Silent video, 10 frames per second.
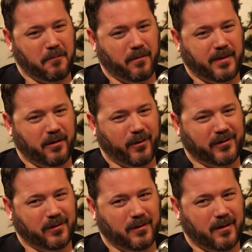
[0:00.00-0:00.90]
There
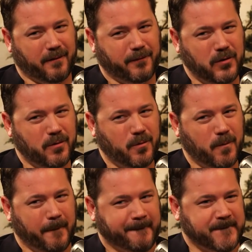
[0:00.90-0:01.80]
are a
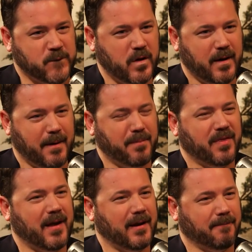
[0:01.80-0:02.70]
few
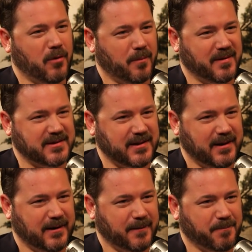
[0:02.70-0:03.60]
empathetic moments
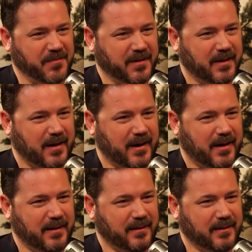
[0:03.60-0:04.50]
in
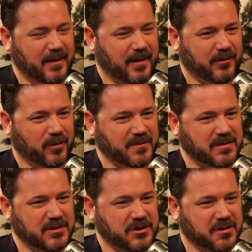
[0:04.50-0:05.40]
sort of
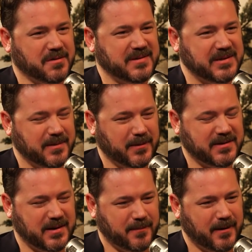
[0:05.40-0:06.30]
children's
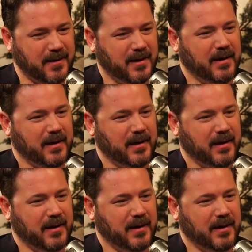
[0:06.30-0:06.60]
cinema